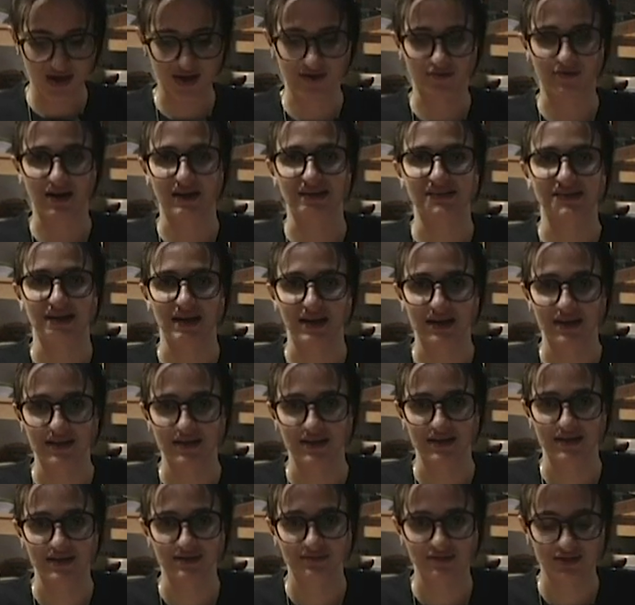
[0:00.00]
like
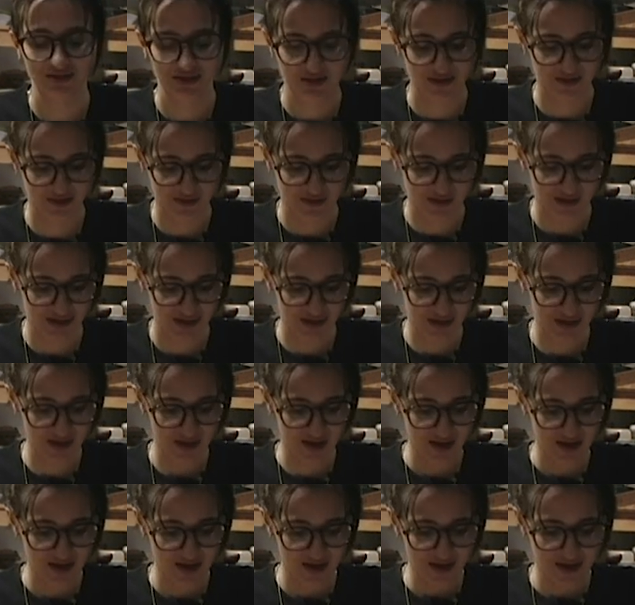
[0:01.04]
rectangular, which I don't
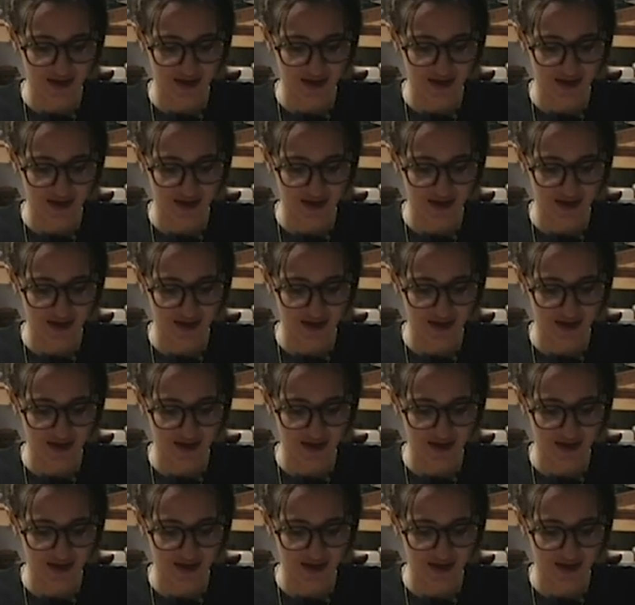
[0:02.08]
like.